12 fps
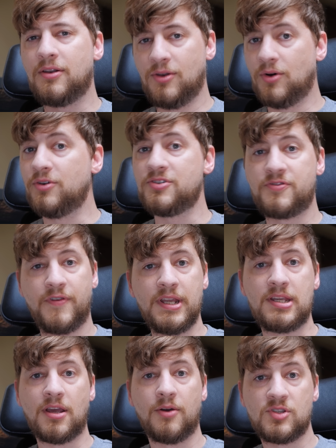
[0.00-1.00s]
launch
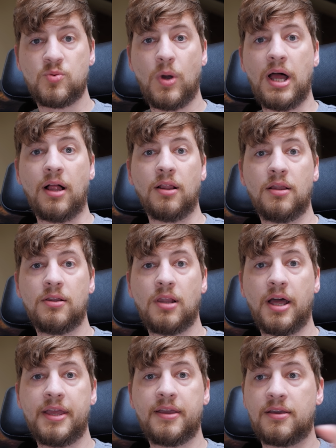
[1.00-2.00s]
video as well,
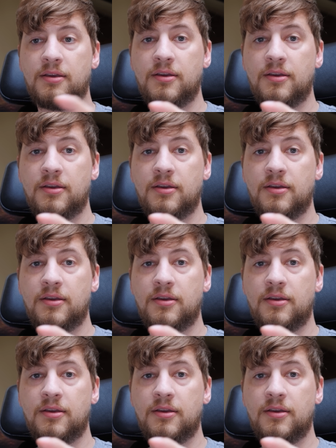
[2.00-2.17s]
like